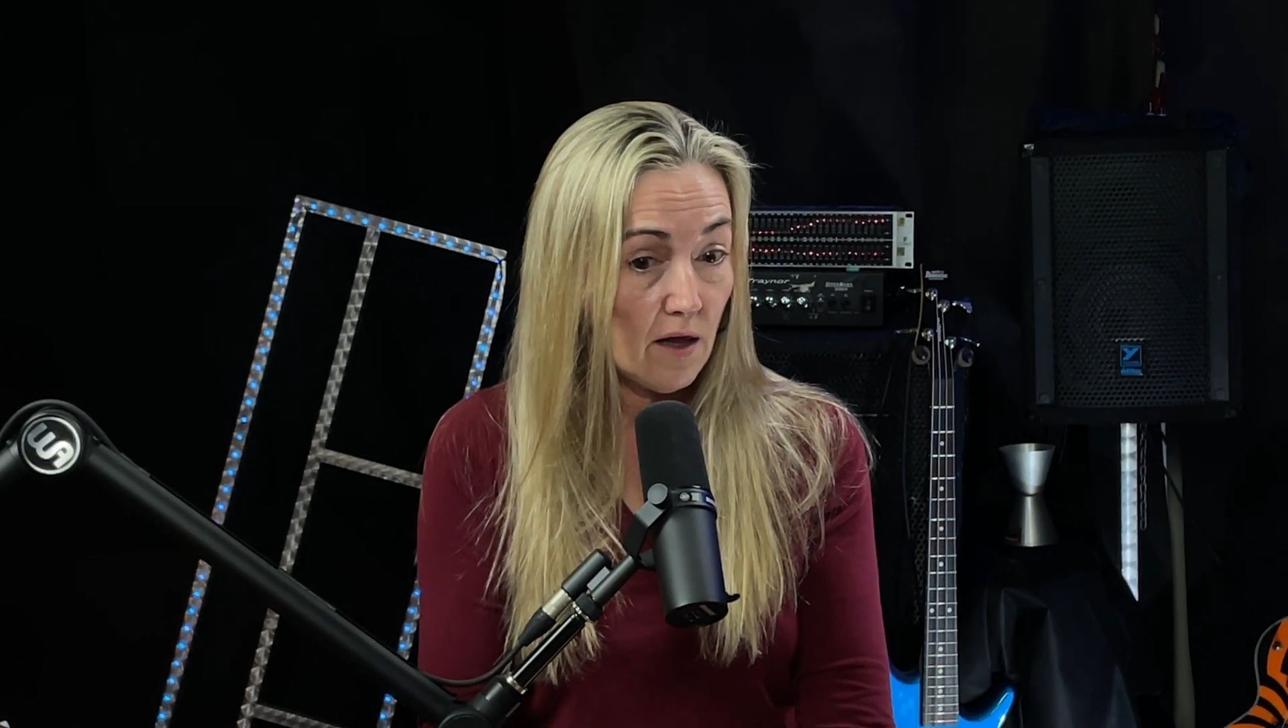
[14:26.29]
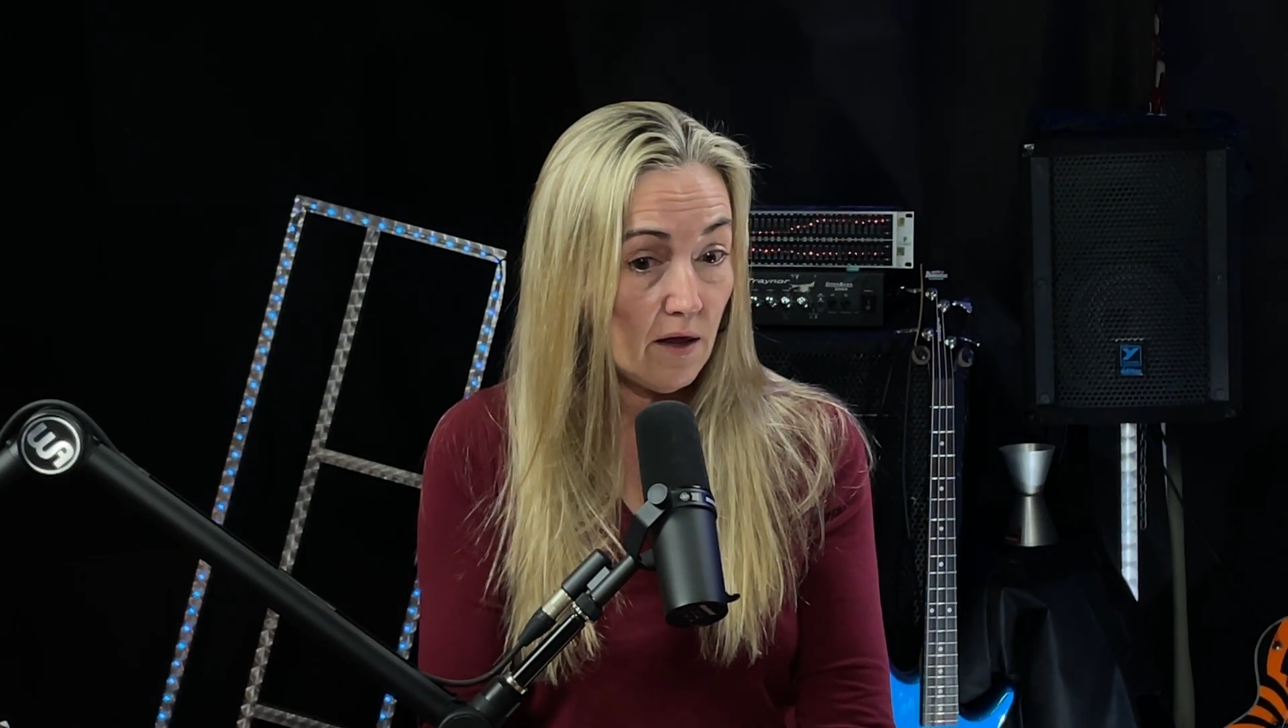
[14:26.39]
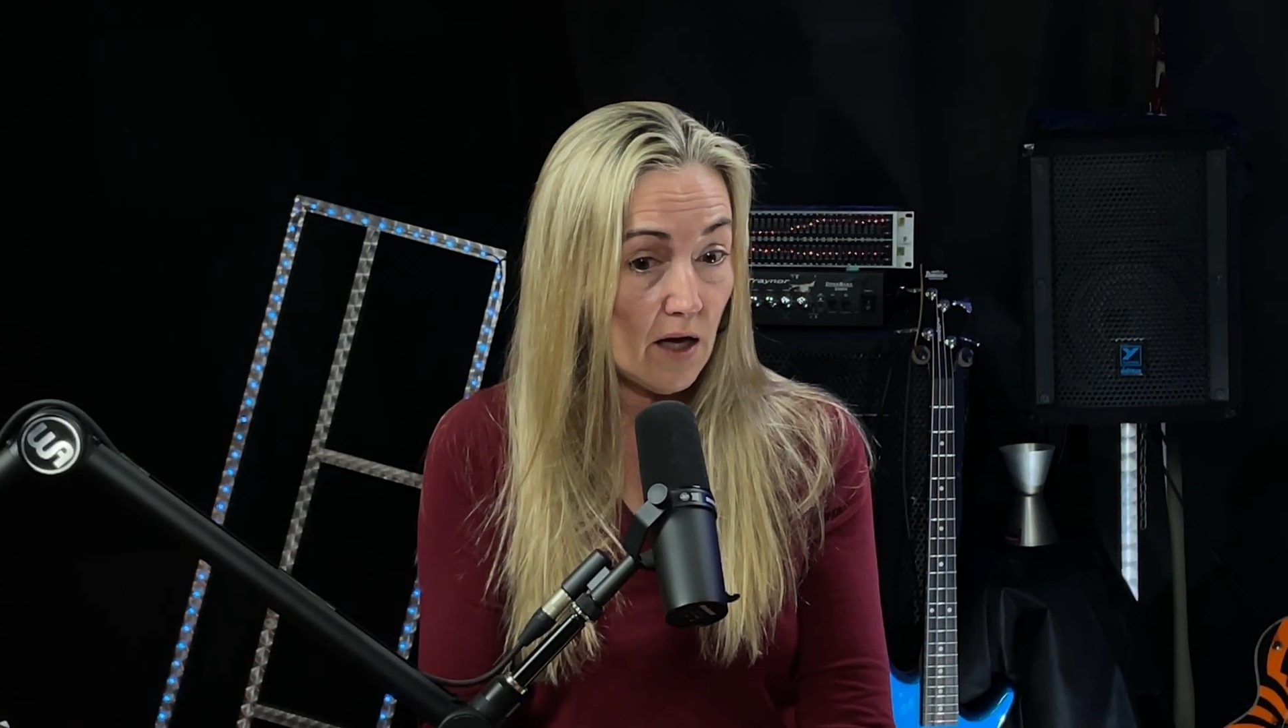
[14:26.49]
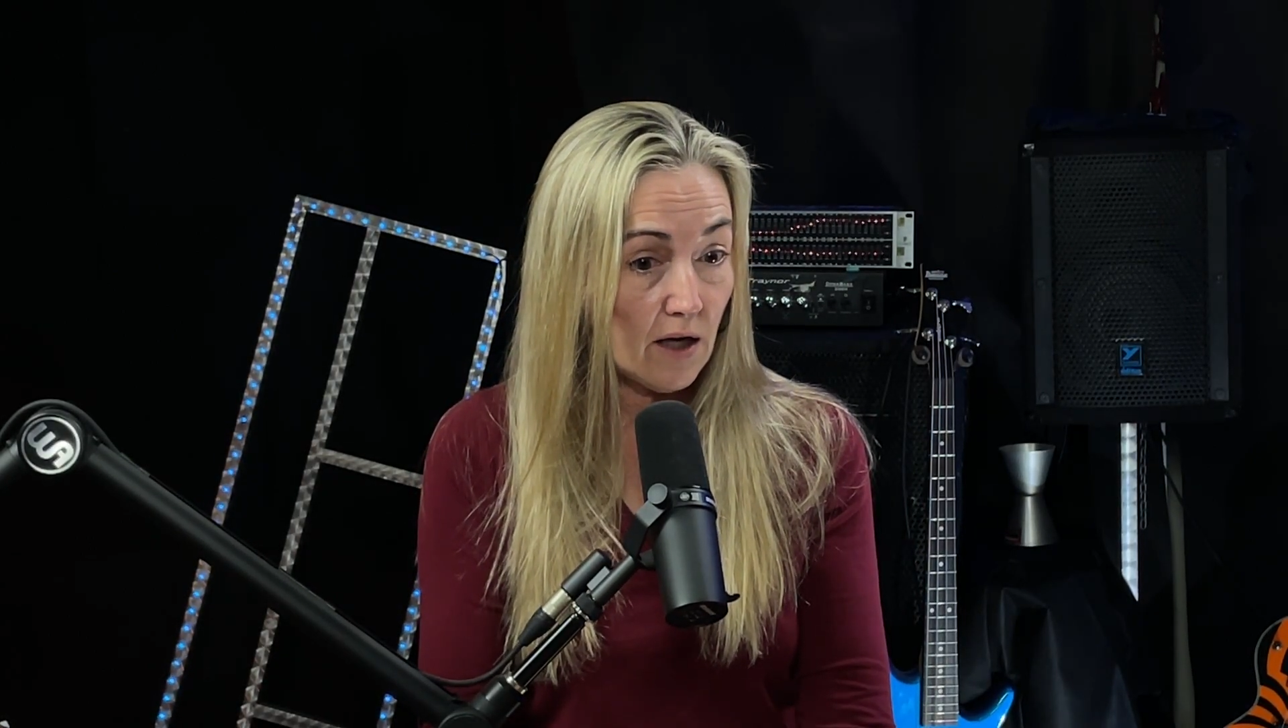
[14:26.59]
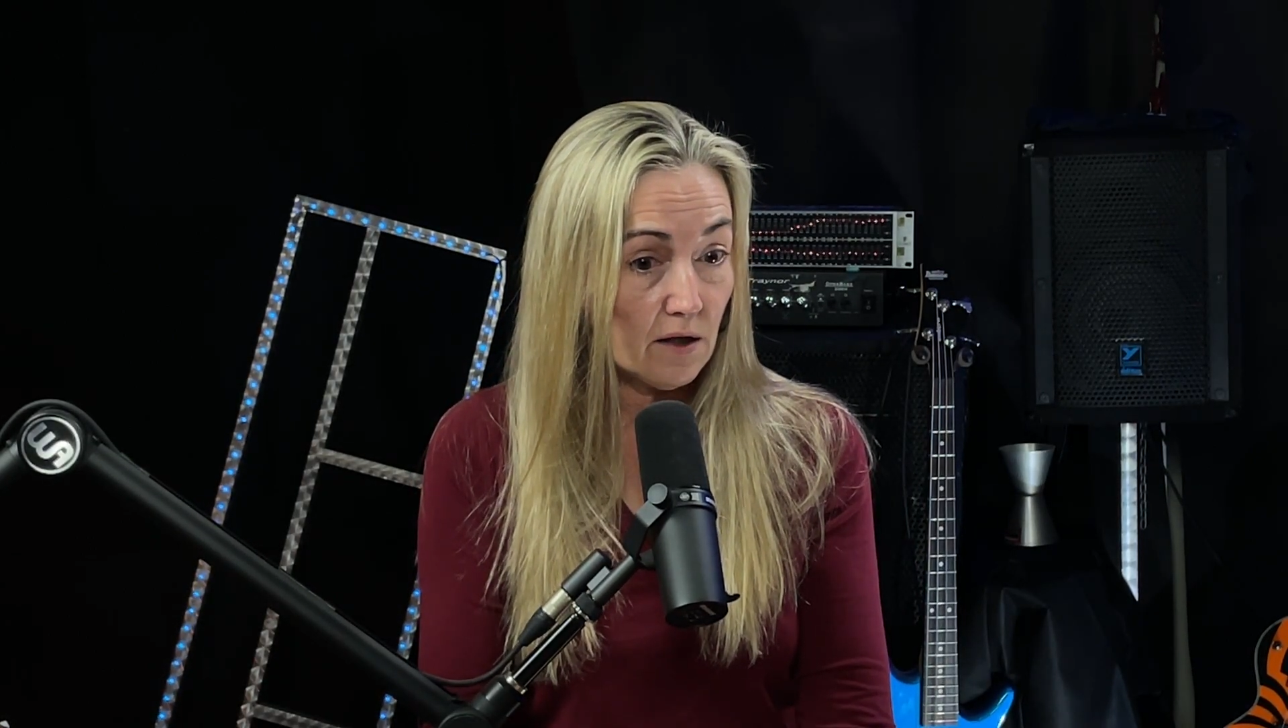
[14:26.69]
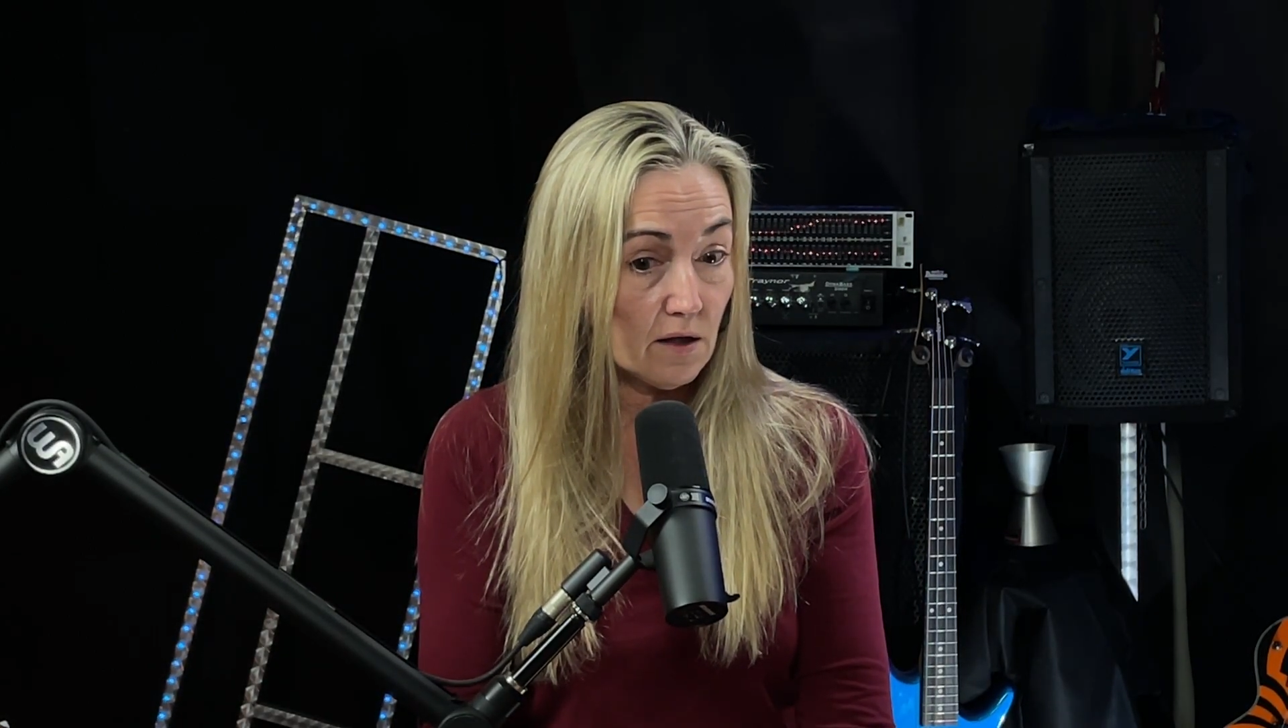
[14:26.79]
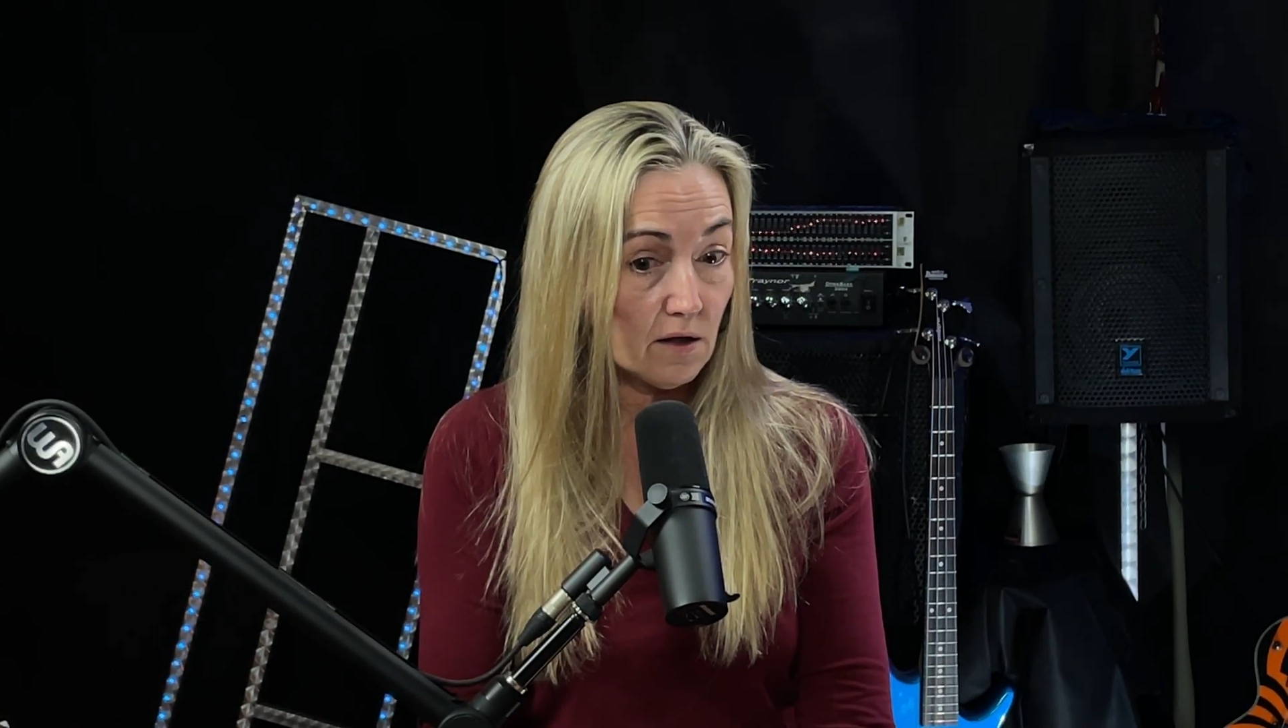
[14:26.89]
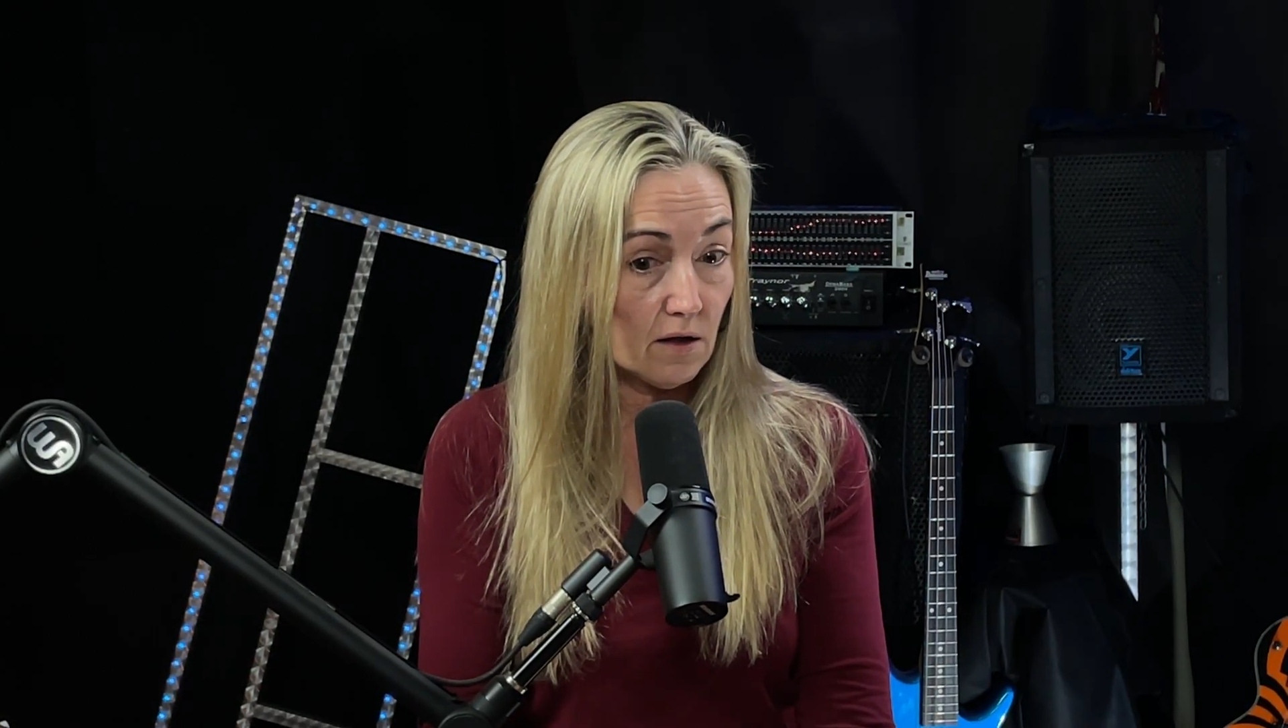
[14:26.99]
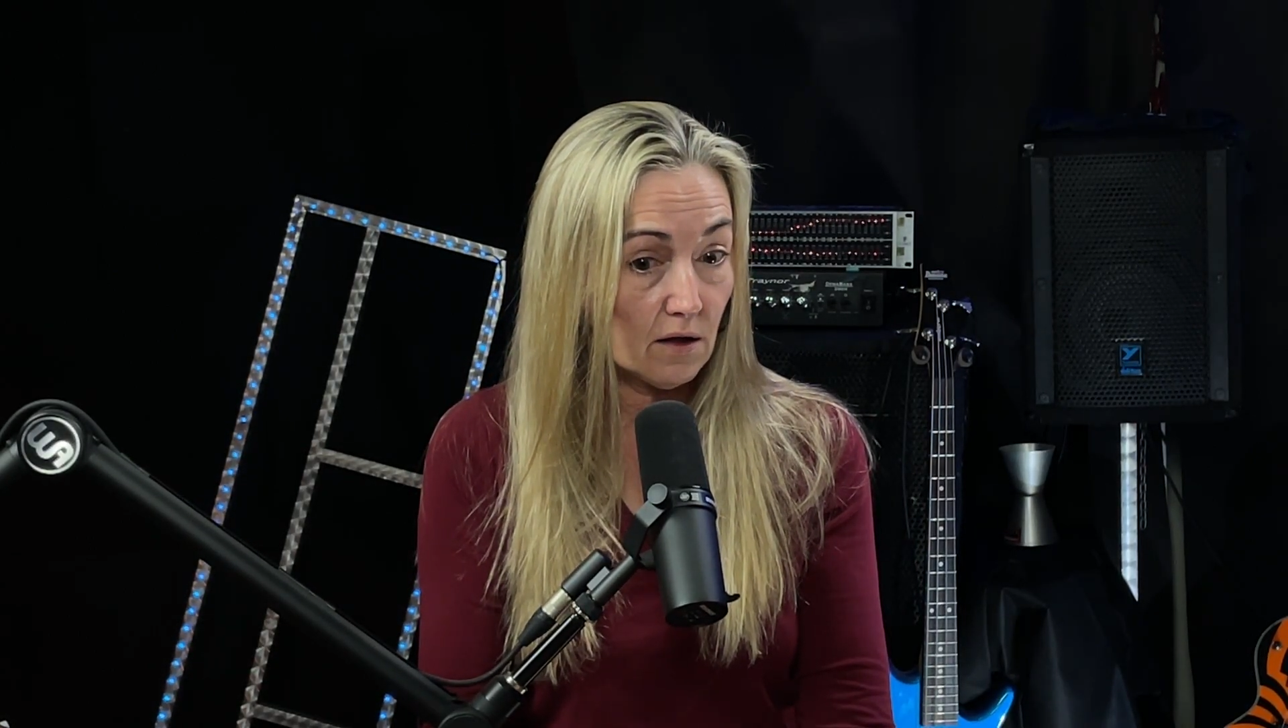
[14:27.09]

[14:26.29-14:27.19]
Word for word: that